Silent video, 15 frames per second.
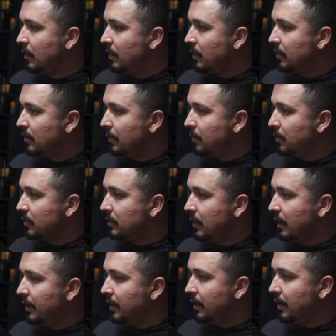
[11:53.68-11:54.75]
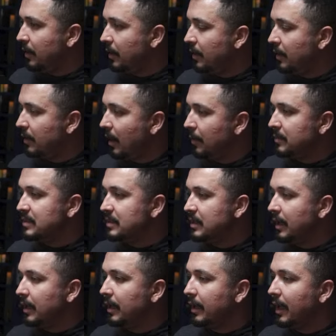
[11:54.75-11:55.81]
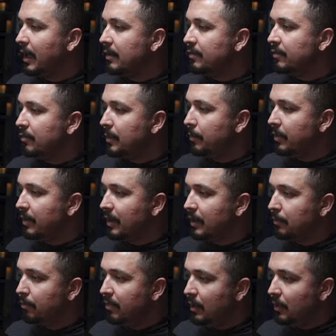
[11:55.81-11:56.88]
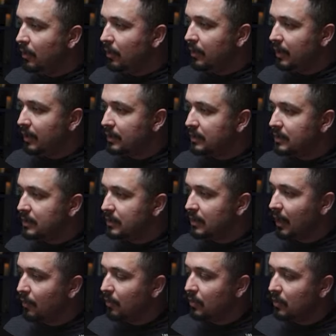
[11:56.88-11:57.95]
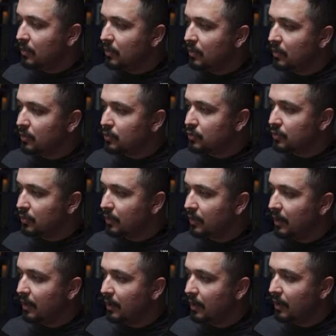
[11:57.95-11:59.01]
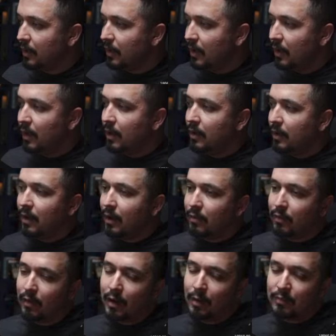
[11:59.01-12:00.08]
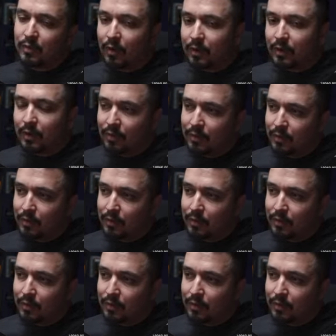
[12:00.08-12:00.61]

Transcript: support line here. I'm saying if we break below this, I want to go short here. Now I'm talking with